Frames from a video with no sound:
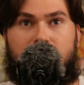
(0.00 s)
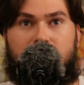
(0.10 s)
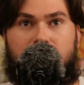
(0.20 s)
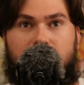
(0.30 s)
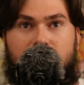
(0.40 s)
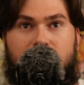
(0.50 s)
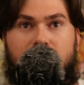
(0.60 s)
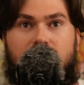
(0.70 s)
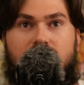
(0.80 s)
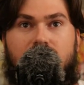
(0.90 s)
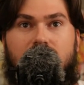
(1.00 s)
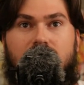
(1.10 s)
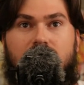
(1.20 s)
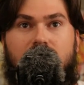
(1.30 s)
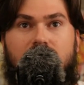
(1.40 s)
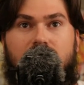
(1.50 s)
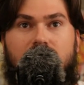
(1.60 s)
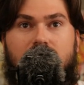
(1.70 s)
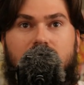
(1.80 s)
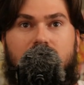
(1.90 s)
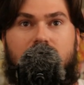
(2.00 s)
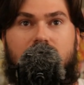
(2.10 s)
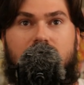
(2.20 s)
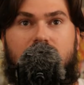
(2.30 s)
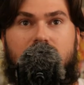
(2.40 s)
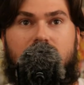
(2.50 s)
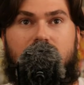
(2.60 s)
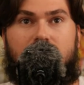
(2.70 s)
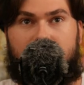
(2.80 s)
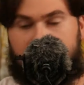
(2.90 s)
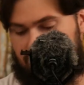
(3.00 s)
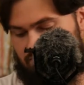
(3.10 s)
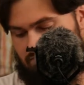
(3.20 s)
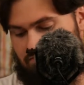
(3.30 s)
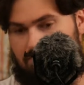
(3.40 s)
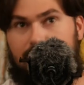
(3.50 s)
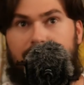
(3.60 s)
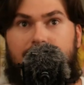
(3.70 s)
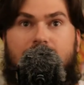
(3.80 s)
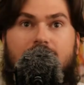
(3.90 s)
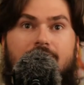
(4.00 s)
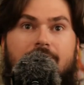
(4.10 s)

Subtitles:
No one is speaking in this clip.